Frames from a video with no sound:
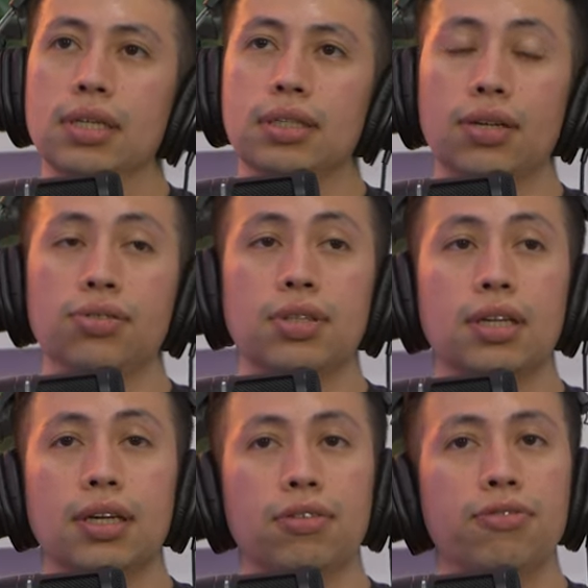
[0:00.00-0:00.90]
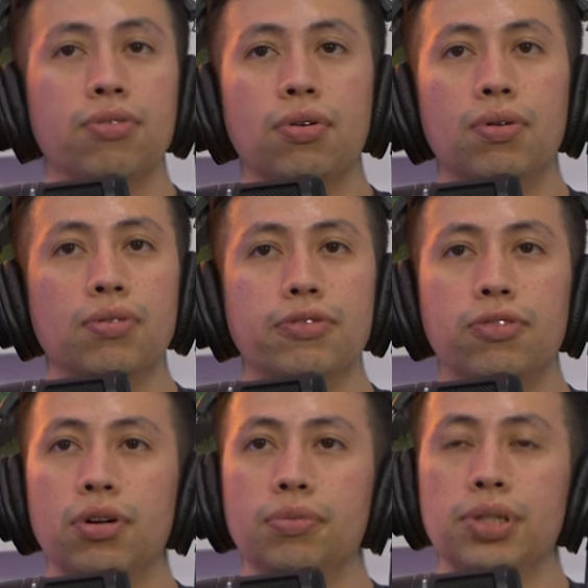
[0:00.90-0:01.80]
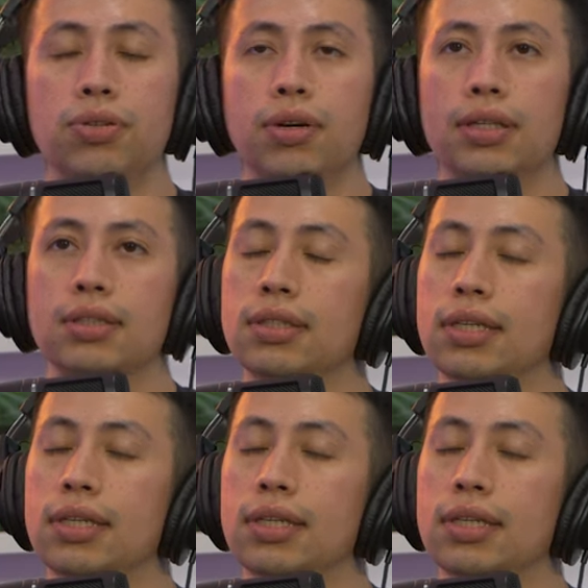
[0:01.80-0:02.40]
because I'll just get like a full full meal at